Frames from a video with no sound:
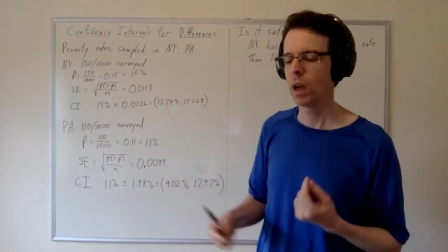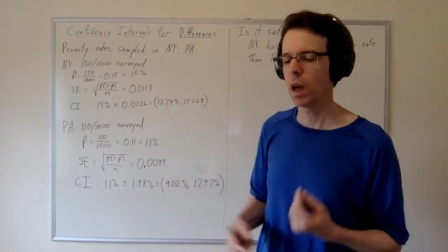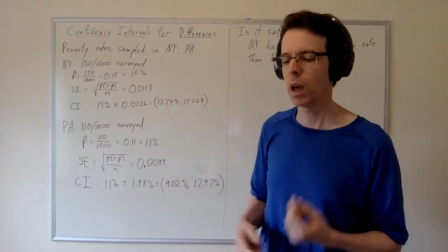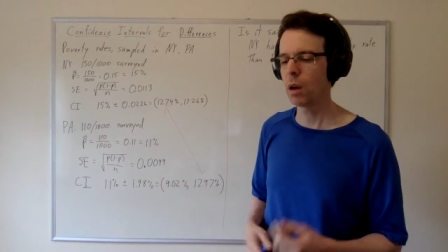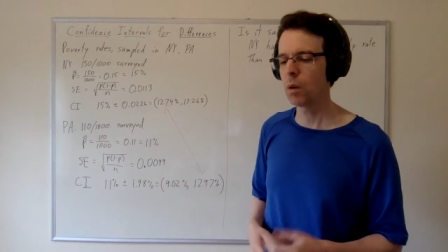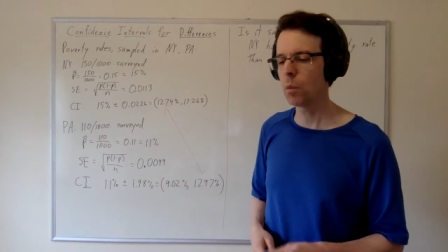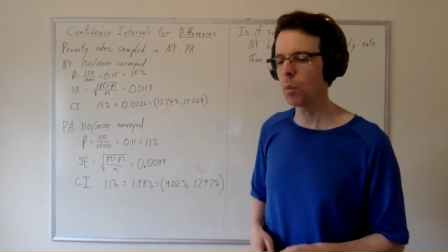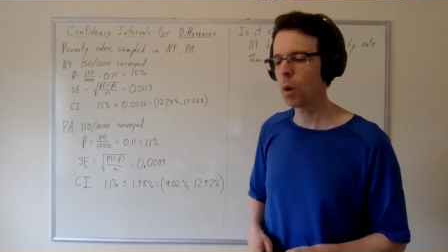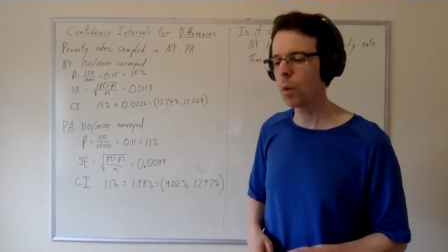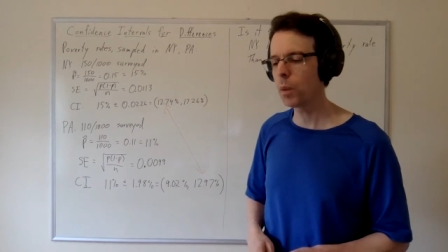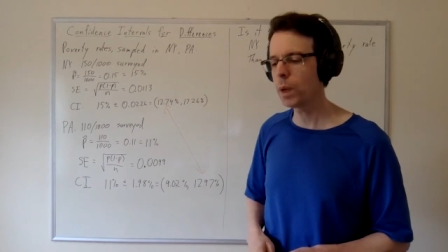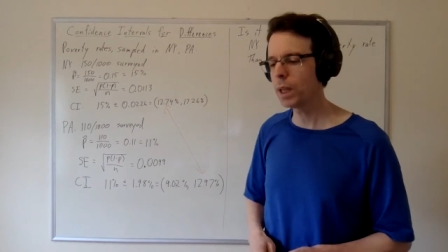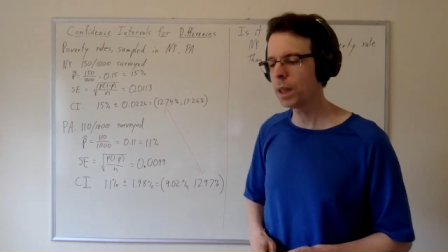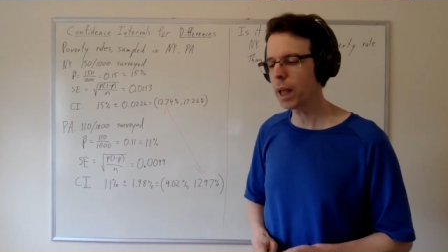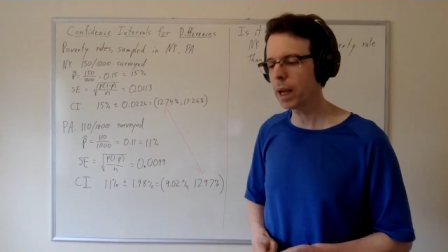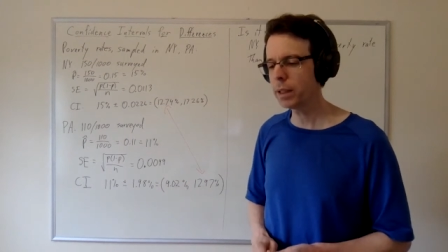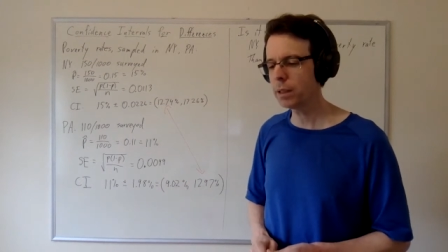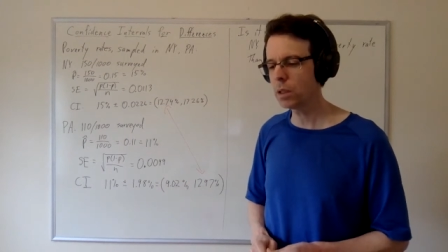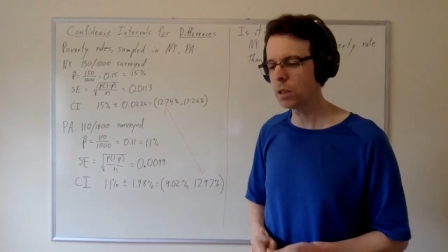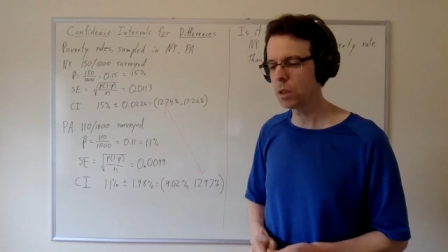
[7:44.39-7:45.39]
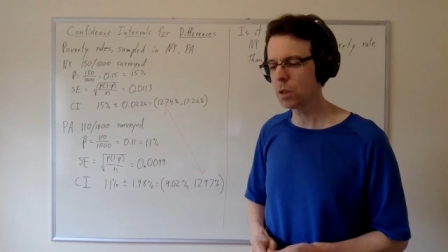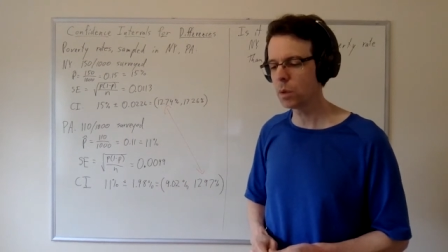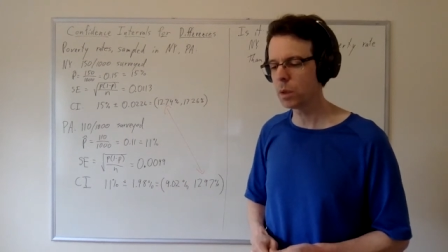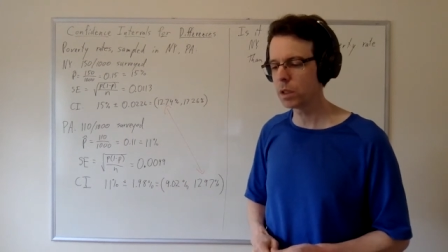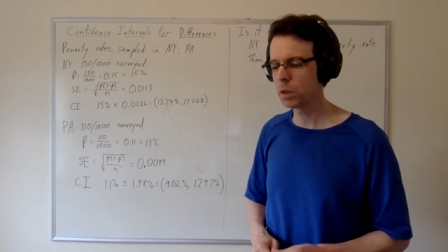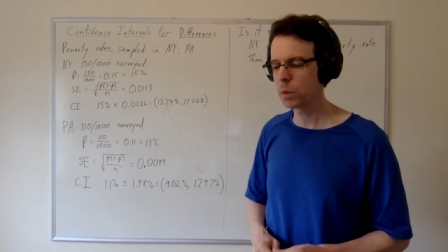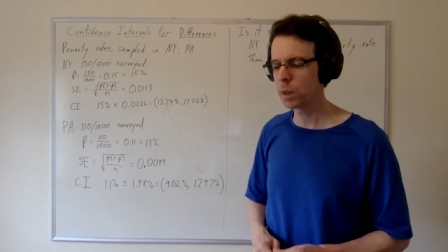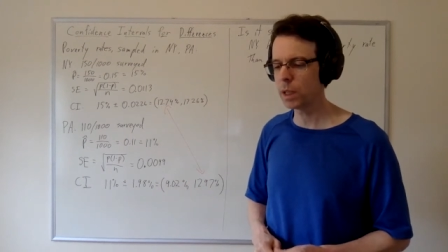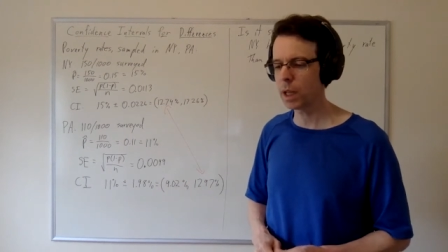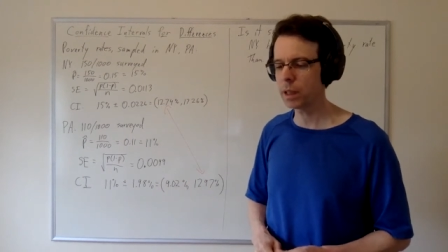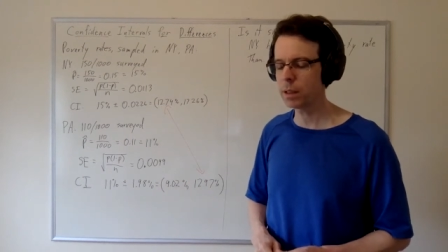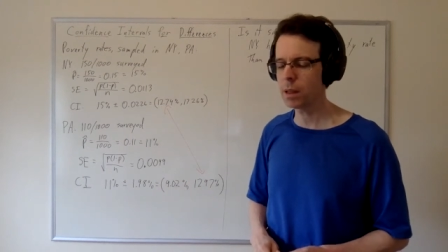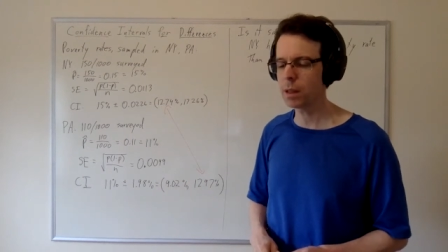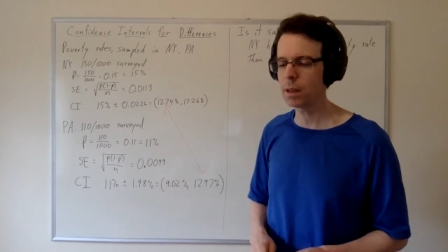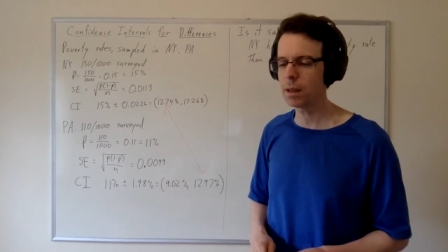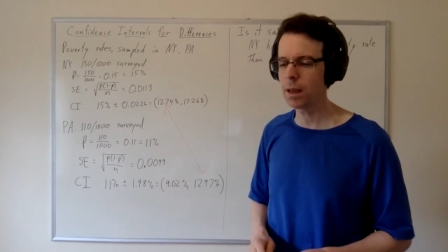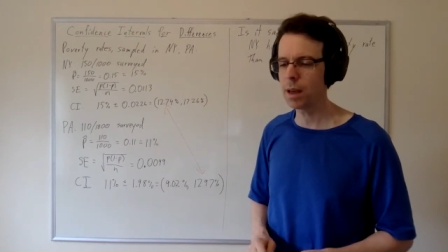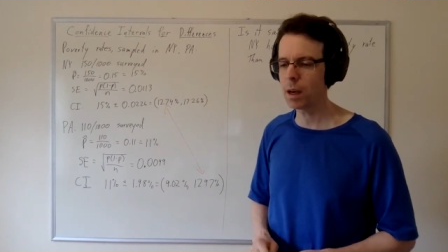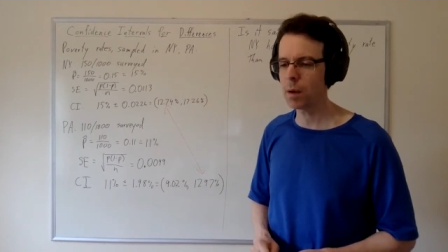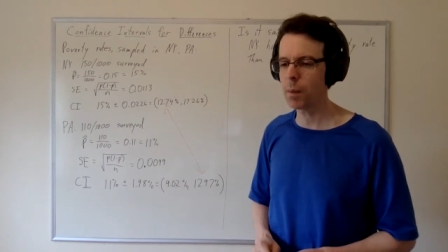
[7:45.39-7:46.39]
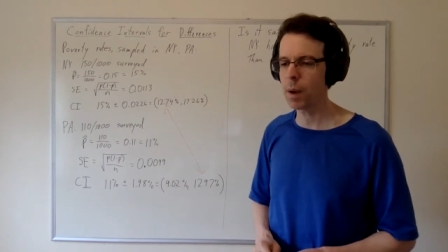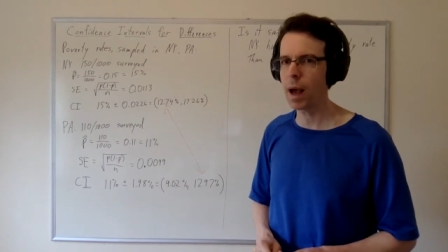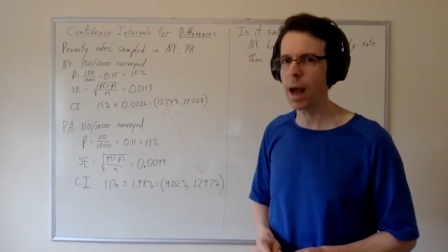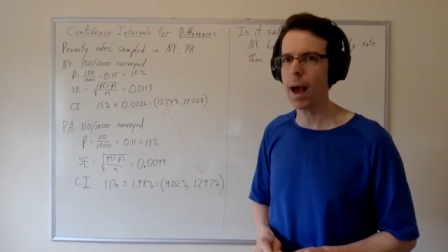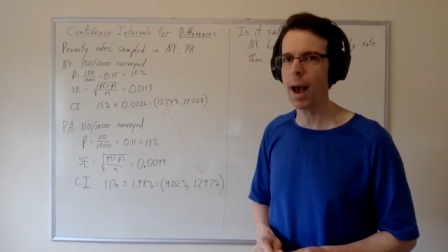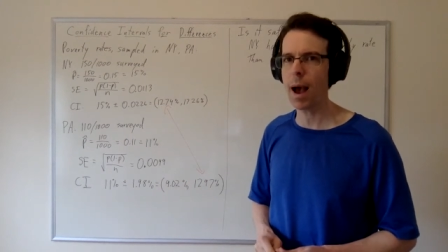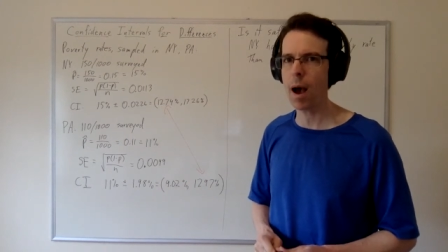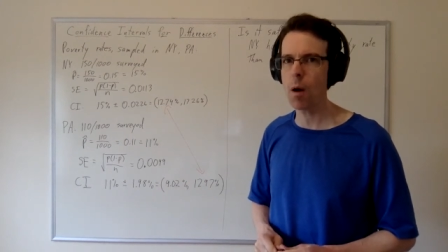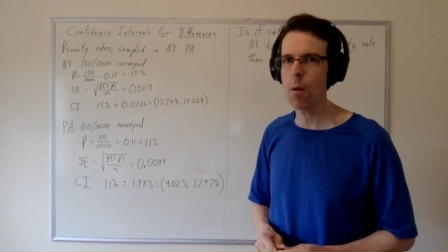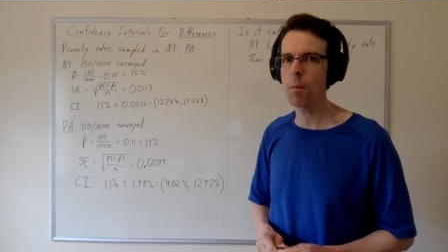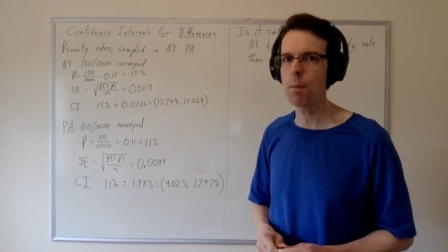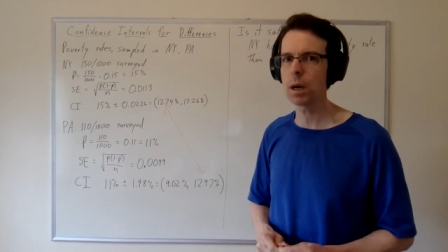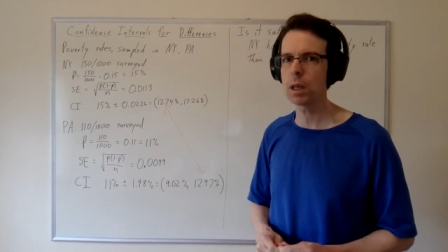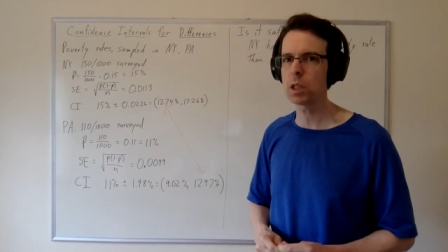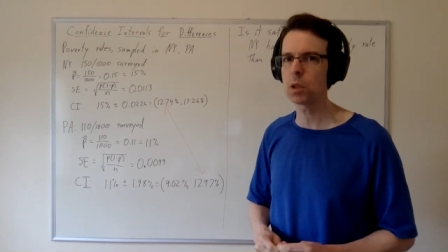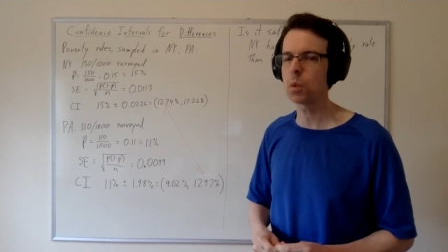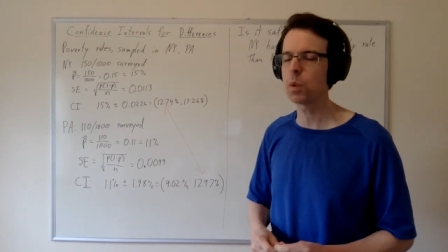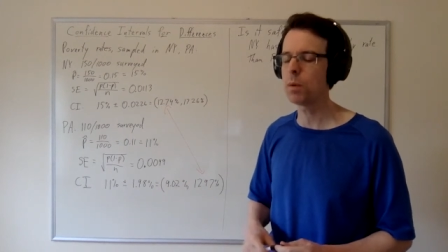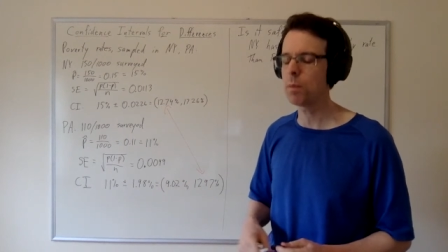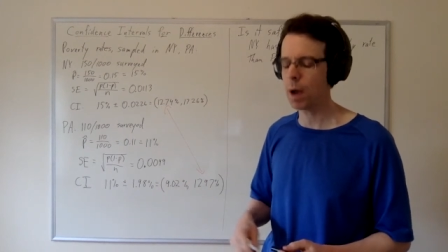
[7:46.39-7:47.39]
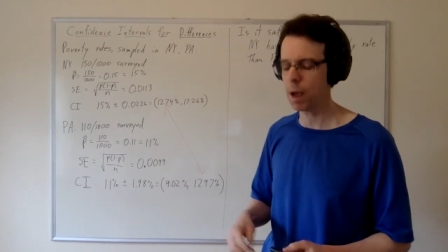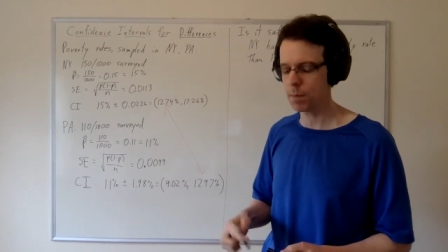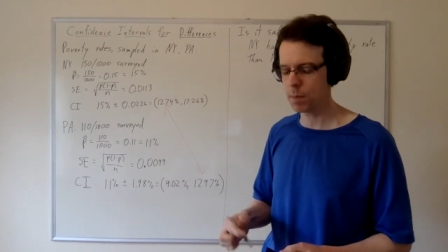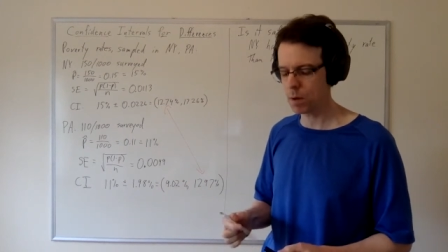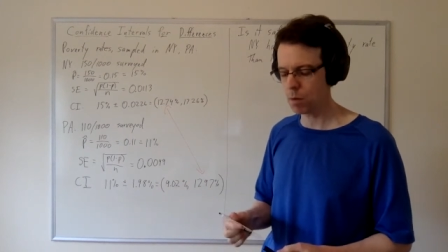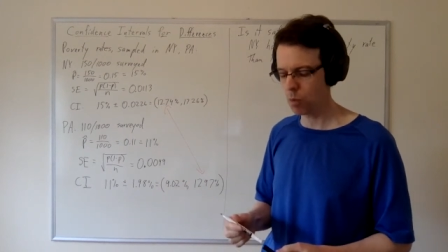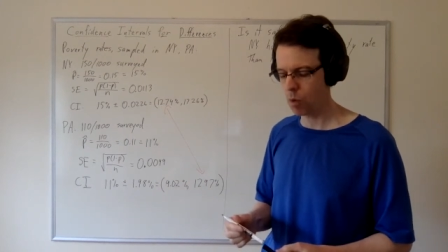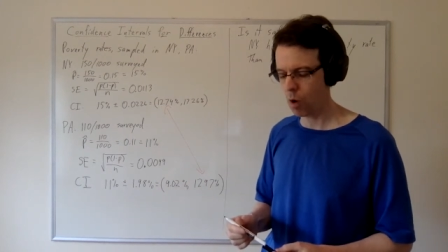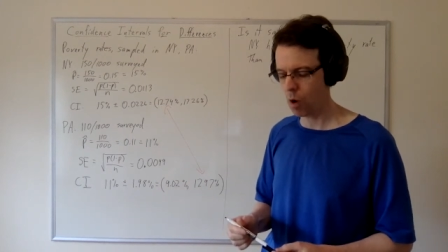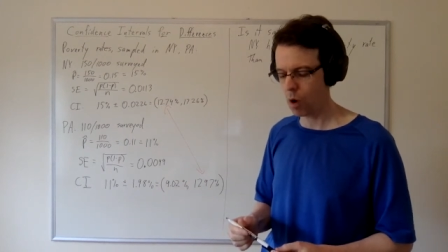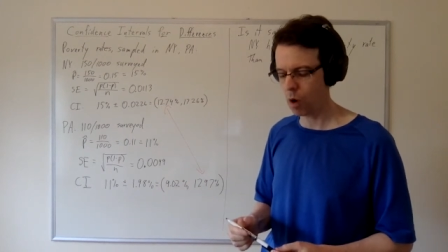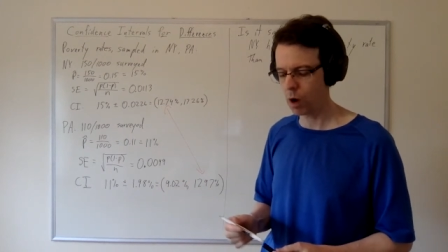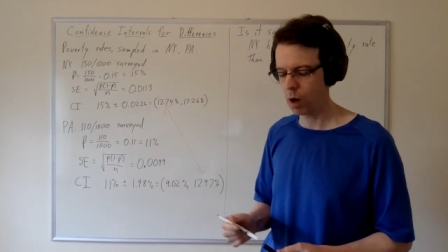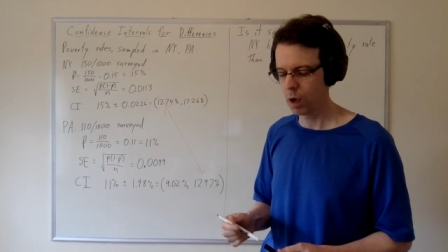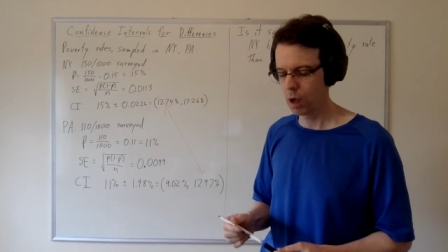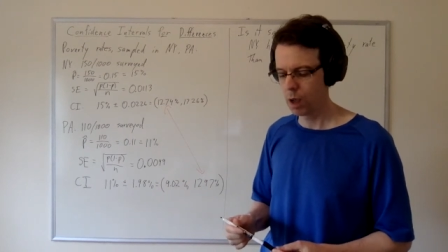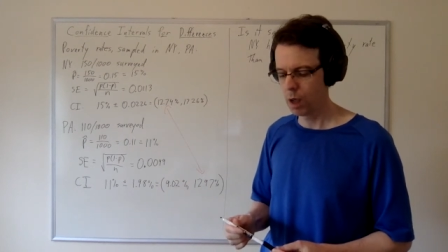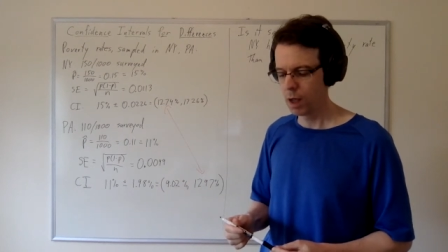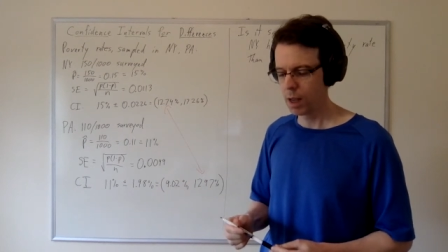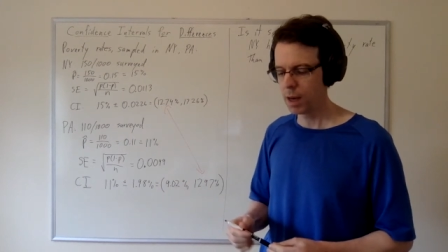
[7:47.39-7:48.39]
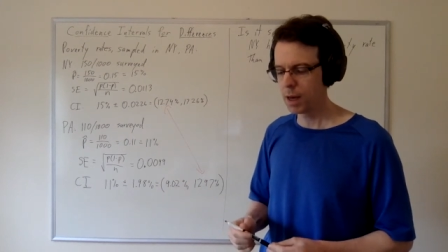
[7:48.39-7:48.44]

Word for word: And what we'd like to do is we'd like to think about how much we might be wrong,